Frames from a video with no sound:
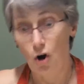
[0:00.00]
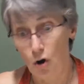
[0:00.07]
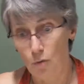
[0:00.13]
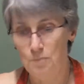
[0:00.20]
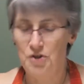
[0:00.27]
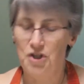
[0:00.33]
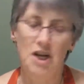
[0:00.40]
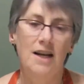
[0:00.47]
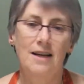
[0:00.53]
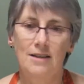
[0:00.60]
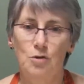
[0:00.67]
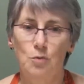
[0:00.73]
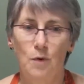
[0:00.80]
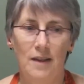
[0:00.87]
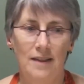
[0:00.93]

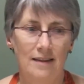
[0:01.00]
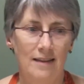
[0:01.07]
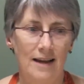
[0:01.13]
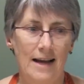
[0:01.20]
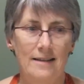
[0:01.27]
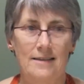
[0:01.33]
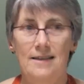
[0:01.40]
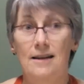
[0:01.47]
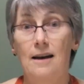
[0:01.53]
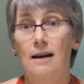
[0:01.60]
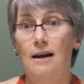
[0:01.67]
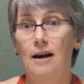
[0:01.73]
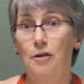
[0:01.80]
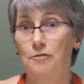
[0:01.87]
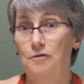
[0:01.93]
object, whether that's
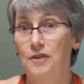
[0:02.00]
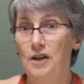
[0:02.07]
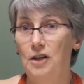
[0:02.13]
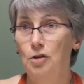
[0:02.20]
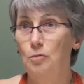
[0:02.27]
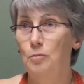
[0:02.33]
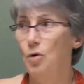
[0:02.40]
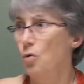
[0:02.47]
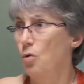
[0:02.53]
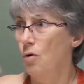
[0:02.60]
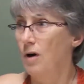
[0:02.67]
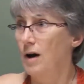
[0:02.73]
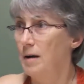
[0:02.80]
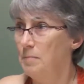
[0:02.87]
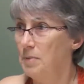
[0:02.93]
a film
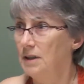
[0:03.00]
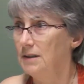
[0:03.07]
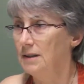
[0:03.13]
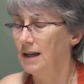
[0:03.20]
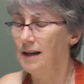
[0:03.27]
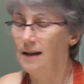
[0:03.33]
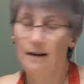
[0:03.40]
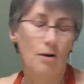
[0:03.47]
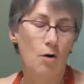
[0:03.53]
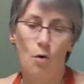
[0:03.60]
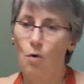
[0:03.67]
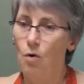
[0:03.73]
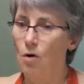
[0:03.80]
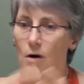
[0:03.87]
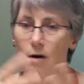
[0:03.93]
or a building
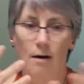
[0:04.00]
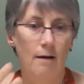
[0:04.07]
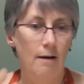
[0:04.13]
or